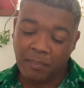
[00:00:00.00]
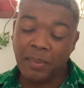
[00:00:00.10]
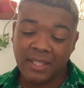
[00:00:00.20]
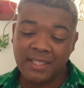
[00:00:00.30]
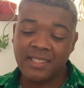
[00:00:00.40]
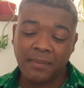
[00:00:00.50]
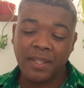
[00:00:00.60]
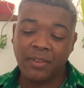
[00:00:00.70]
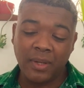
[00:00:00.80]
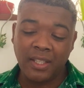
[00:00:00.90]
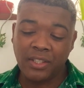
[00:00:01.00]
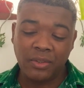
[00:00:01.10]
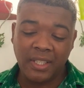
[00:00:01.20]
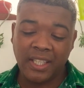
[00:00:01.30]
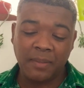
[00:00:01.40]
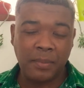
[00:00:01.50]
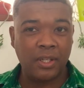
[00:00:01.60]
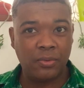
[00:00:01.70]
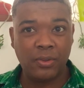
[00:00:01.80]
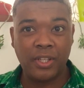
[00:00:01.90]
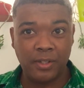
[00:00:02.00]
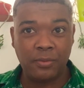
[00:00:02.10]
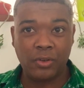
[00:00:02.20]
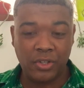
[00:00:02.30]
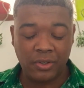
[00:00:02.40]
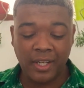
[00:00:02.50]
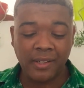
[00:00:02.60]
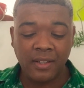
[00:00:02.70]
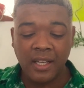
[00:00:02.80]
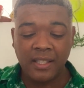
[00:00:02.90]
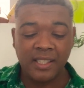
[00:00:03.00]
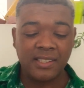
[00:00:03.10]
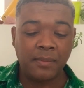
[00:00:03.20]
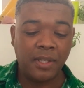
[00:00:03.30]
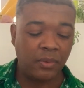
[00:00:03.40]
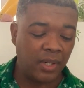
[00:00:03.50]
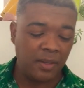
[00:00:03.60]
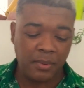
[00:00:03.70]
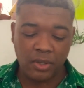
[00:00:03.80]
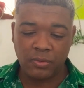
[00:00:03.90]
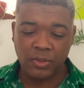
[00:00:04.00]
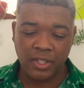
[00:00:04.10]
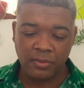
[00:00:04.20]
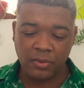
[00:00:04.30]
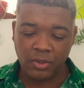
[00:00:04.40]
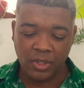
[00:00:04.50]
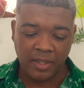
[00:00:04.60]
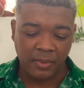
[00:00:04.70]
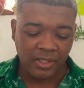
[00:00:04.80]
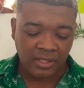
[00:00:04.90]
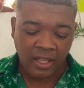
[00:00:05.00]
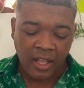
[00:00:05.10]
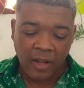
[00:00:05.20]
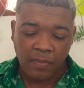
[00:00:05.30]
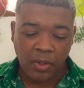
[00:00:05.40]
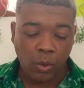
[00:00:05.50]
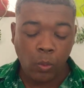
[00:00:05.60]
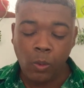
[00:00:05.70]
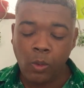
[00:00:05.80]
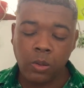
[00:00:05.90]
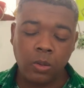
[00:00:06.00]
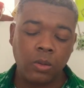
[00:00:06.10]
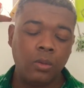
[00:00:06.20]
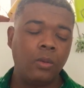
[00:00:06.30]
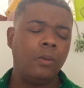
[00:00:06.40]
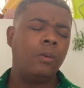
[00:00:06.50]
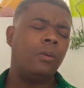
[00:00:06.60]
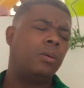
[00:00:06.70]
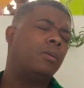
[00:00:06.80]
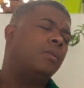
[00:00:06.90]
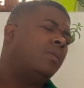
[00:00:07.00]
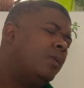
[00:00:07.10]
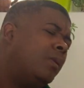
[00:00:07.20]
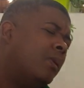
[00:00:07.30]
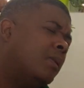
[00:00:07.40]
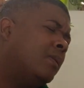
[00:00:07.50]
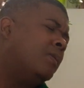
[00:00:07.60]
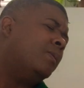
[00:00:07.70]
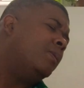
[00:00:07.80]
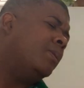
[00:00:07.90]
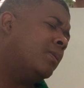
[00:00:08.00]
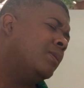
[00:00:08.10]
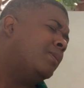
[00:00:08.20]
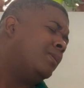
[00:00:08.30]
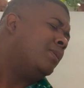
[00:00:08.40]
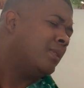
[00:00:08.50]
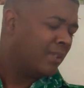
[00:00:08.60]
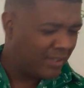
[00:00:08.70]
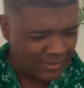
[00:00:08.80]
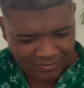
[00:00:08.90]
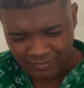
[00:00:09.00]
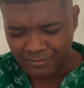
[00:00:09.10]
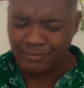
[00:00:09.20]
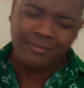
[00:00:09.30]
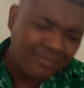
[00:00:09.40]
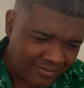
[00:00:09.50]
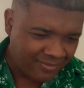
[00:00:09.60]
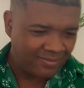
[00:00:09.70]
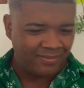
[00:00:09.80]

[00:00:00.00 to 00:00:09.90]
But there's something really unique and beautiful here for you, huh? There's something really beautiful here for you, Libras. Ooh, ooh, ooh, ooh, ooh.